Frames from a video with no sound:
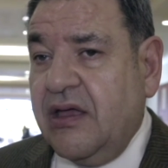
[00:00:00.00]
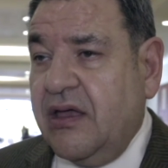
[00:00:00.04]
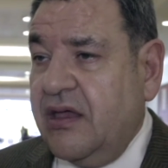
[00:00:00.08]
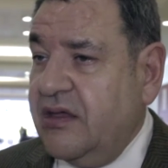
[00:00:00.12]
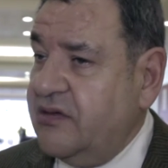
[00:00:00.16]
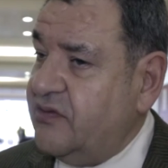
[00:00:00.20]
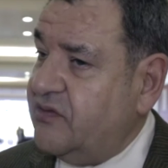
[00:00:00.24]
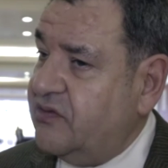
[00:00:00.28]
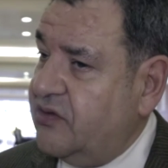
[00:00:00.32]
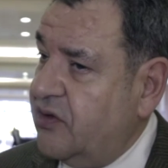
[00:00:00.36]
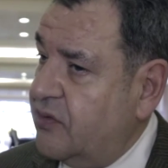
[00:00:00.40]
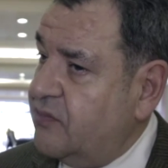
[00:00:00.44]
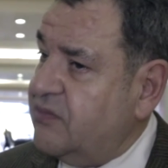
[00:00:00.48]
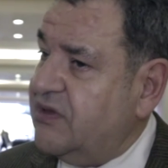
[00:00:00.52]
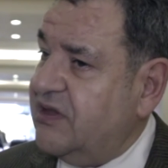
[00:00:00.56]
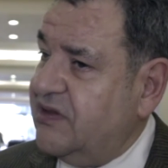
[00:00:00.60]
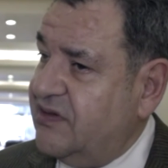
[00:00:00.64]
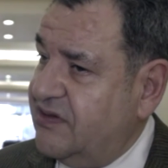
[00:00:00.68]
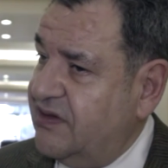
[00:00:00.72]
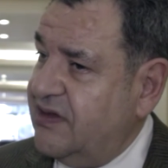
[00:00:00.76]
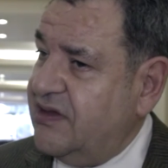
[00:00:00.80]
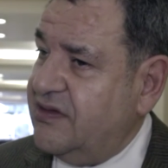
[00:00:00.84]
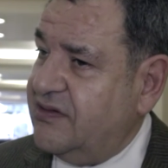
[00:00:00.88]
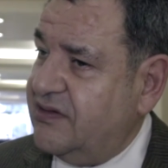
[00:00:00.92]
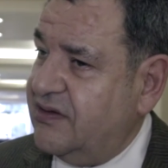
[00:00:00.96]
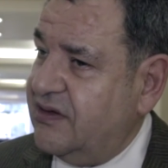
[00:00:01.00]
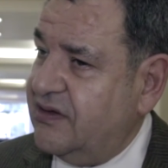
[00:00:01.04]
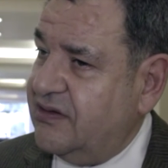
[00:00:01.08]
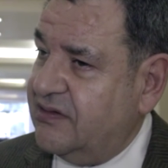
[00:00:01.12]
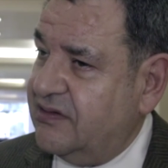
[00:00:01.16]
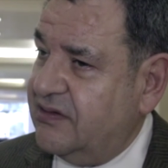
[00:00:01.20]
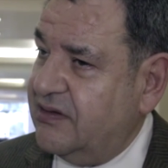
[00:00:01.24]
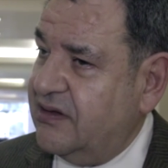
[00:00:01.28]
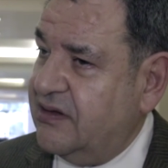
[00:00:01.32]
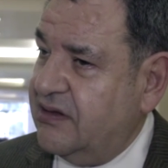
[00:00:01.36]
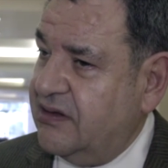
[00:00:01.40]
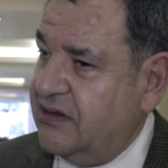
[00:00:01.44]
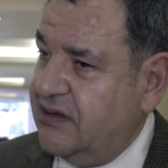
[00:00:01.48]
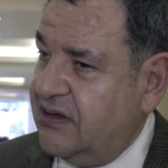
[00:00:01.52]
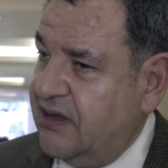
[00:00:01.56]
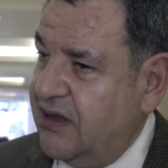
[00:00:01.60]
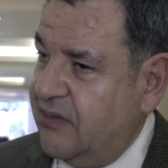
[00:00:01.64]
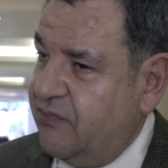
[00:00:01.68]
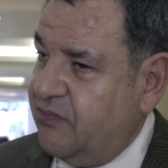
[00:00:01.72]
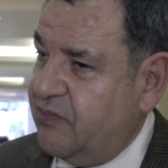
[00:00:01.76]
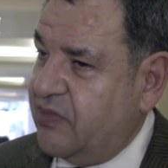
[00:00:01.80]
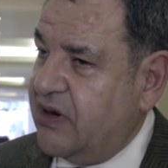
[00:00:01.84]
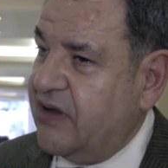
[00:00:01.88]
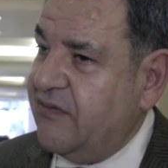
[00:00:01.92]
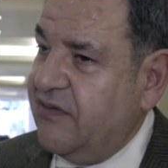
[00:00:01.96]
in some diseases, the
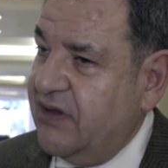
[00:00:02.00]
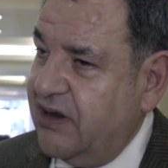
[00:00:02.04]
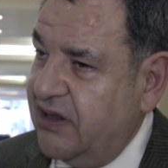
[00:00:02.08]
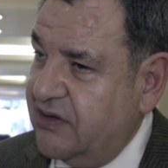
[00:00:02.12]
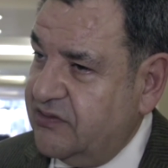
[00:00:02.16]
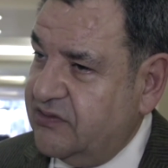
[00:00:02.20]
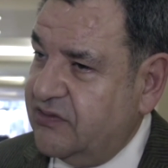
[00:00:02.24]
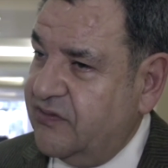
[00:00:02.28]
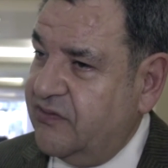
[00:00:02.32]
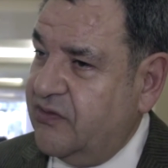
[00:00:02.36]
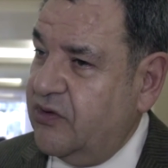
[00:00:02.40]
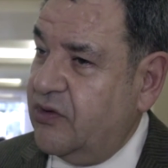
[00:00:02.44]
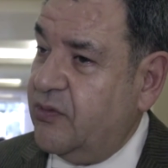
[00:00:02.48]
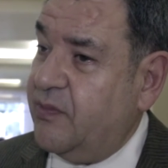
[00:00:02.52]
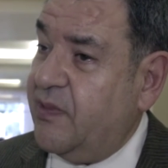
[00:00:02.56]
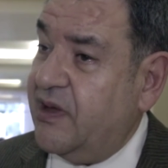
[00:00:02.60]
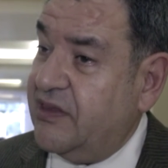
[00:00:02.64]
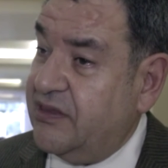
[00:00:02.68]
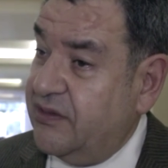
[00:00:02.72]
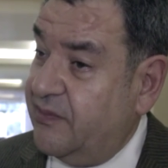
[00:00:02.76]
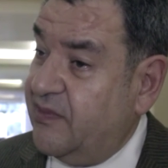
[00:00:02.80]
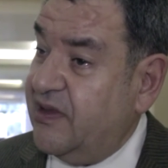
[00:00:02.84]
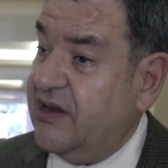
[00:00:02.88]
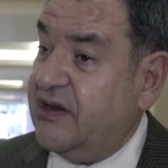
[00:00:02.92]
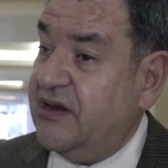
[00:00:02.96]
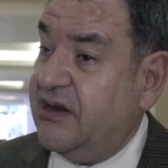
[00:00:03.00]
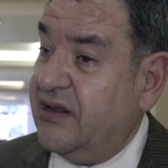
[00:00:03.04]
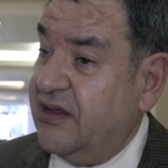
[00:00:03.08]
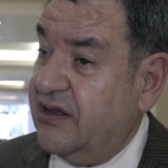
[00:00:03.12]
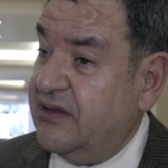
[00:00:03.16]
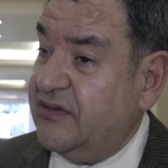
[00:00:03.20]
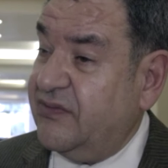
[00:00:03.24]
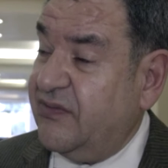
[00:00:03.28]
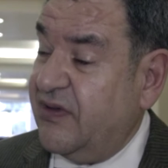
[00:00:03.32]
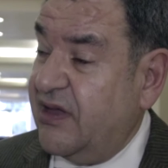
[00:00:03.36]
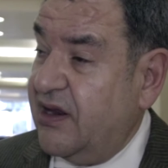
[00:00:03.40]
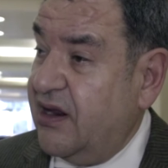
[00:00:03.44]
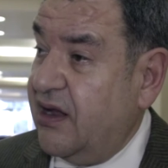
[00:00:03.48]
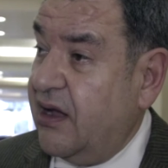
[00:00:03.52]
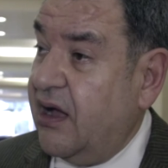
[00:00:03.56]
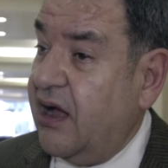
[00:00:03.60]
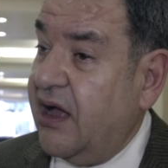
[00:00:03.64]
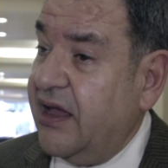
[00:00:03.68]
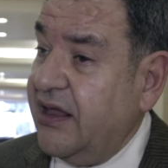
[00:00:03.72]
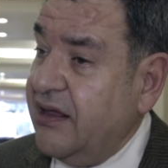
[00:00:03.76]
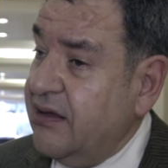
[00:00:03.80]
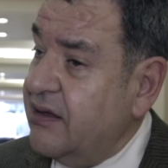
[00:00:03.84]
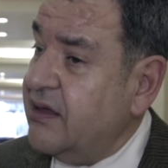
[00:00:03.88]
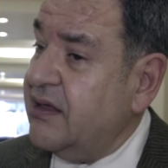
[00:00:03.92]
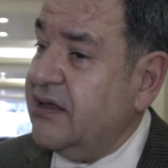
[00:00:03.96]
prevalence of neuropathic pain is very
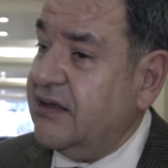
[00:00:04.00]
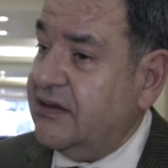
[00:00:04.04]
high.